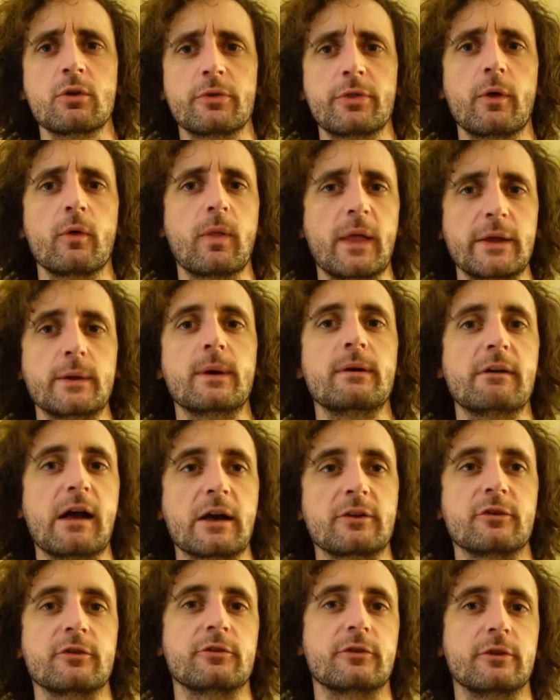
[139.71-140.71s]
they'll let you have
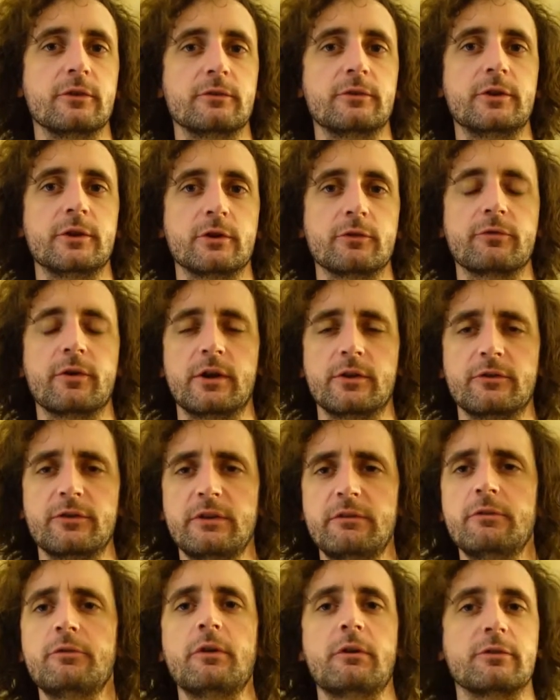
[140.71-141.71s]
access to your funds,
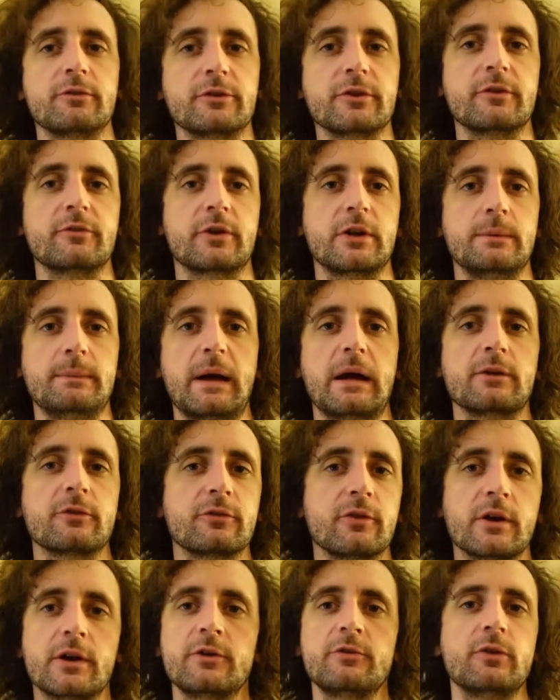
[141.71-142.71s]
even if you have a significant amount, as
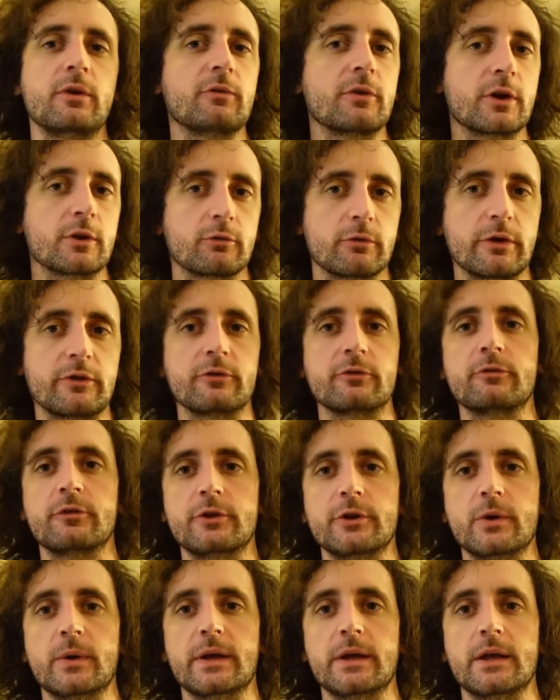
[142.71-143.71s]
long as you have a good reason for
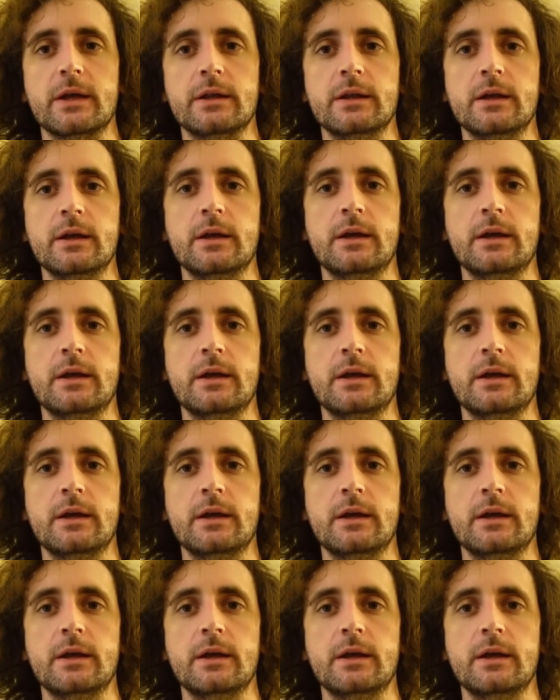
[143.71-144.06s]
doing it.